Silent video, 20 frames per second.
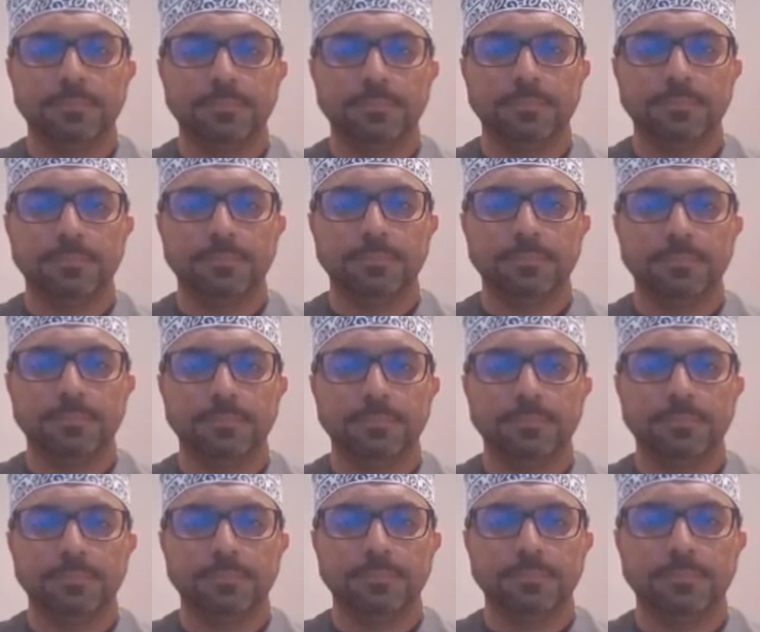
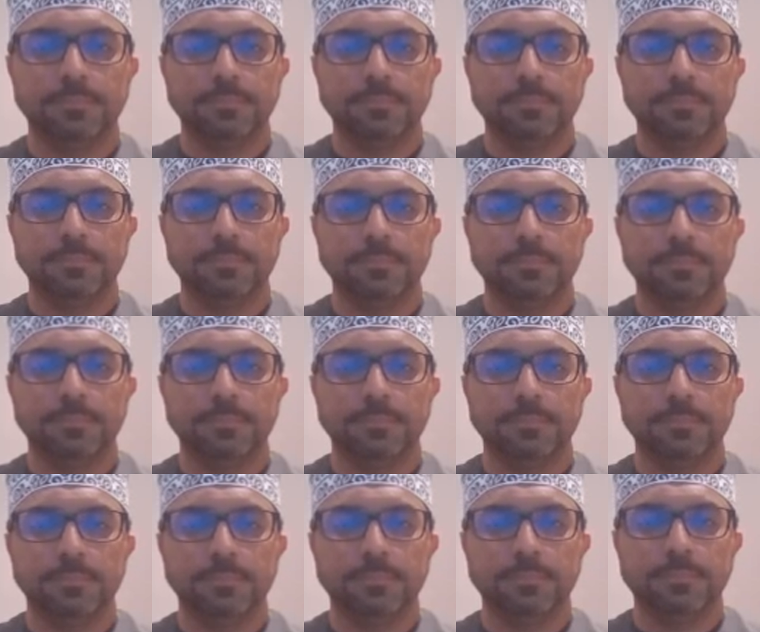
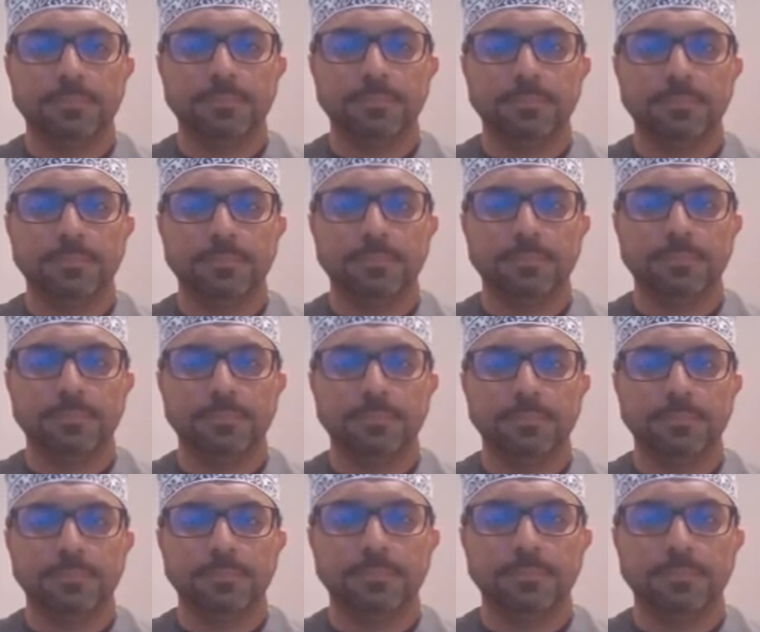
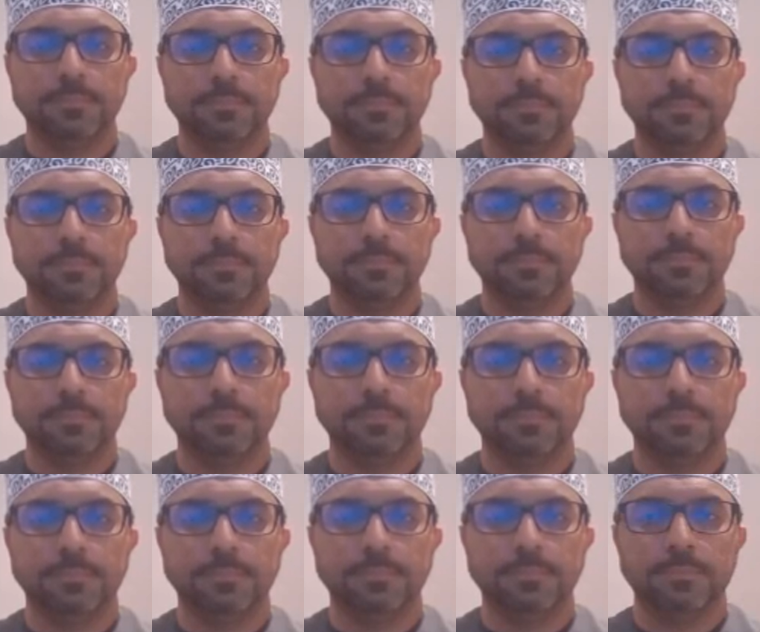
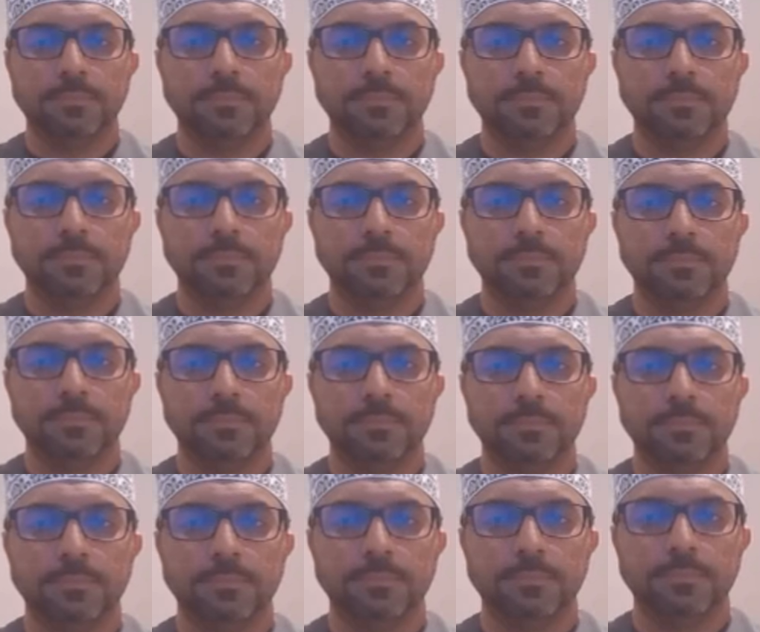
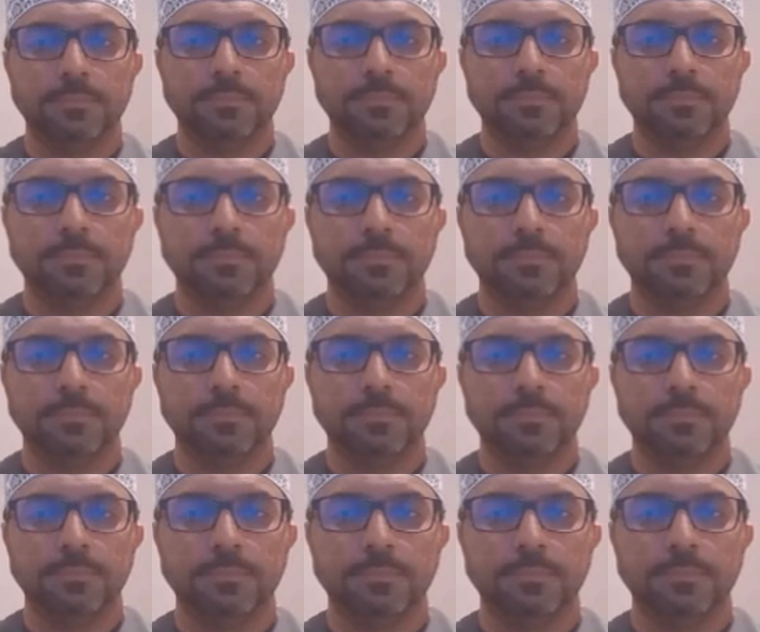
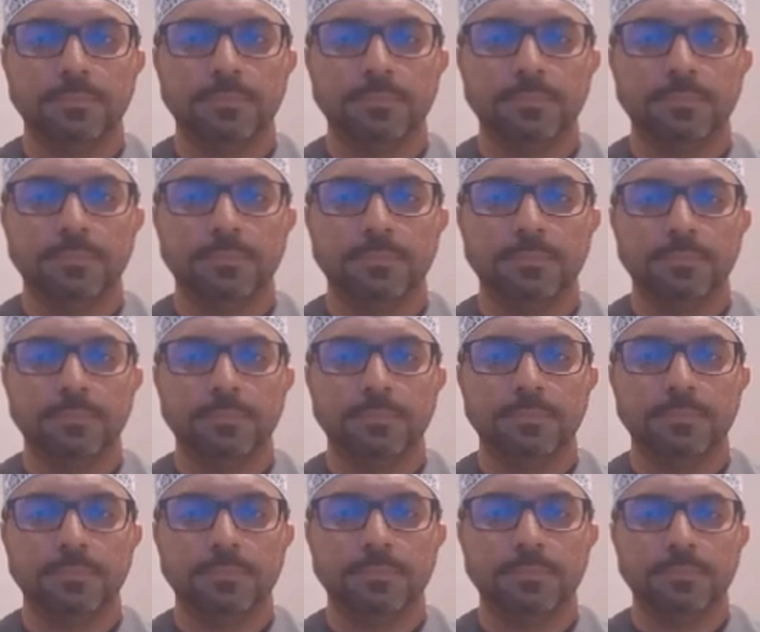
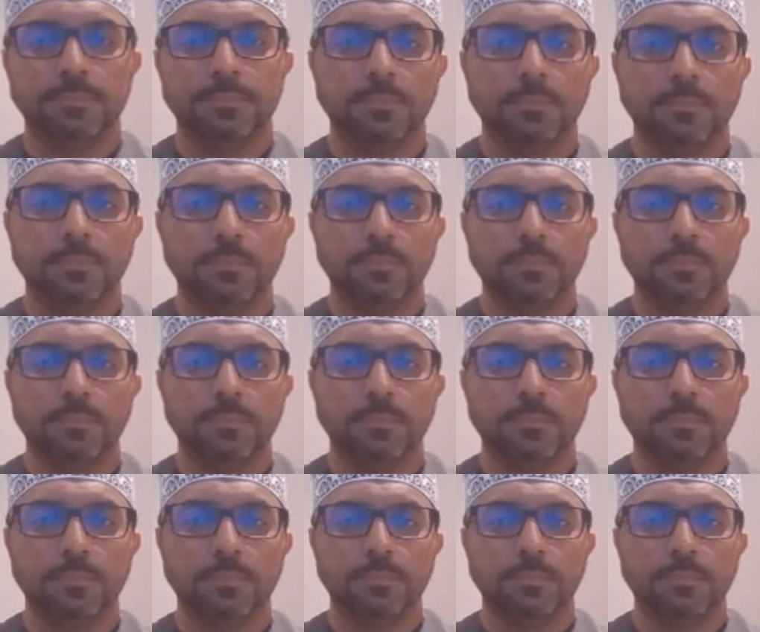
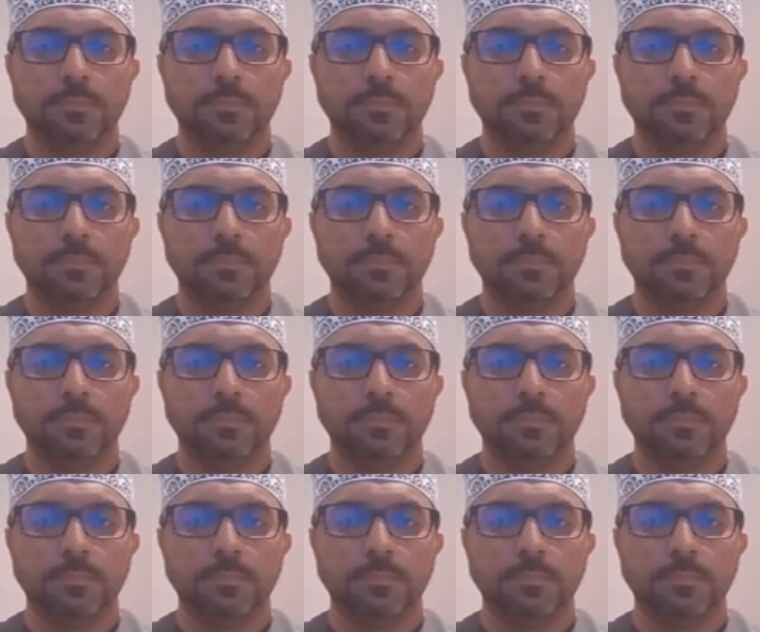(not speaking)